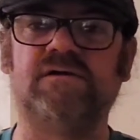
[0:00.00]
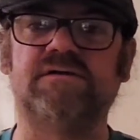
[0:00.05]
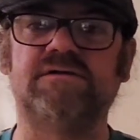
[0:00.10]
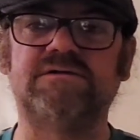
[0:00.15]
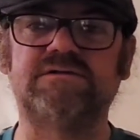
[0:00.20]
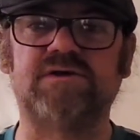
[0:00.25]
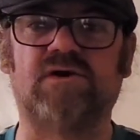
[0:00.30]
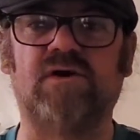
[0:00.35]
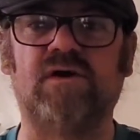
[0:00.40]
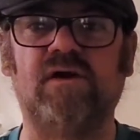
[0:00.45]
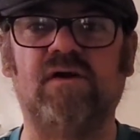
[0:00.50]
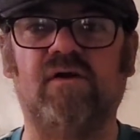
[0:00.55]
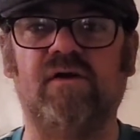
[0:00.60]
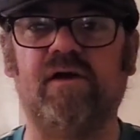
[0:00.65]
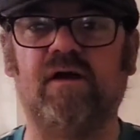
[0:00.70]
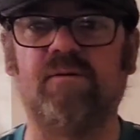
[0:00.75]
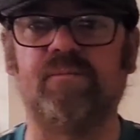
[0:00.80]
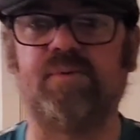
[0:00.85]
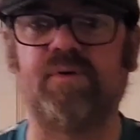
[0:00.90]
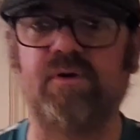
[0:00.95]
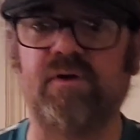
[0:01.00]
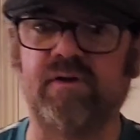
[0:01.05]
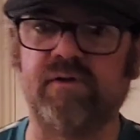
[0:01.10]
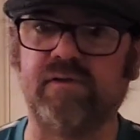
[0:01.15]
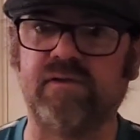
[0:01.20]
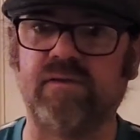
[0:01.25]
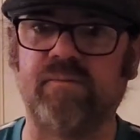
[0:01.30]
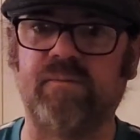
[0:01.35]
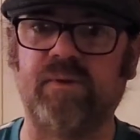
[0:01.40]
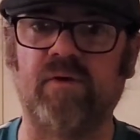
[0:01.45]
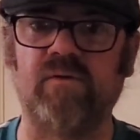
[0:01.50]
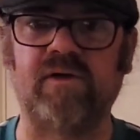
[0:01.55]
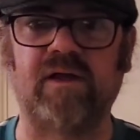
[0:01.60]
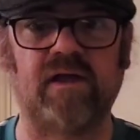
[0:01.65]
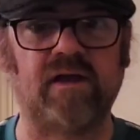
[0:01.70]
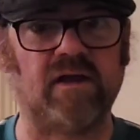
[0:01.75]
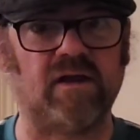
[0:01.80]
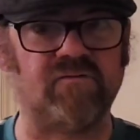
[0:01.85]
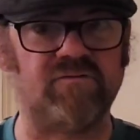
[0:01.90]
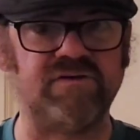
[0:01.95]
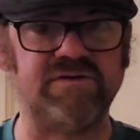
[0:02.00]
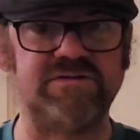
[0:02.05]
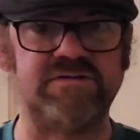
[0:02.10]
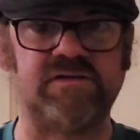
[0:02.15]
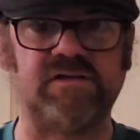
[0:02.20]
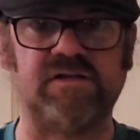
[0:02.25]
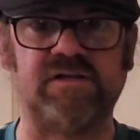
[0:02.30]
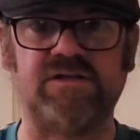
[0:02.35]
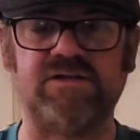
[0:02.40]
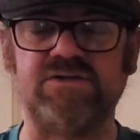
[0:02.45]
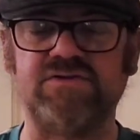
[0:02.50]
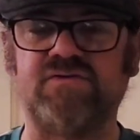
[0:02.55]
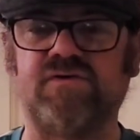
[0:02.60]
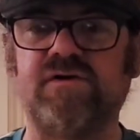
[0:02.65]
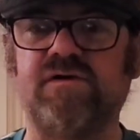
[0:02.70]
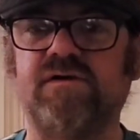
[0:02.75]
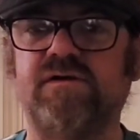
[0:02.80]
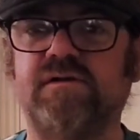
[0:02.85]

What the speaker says: starting lineup, and Nabil getting over his little injury,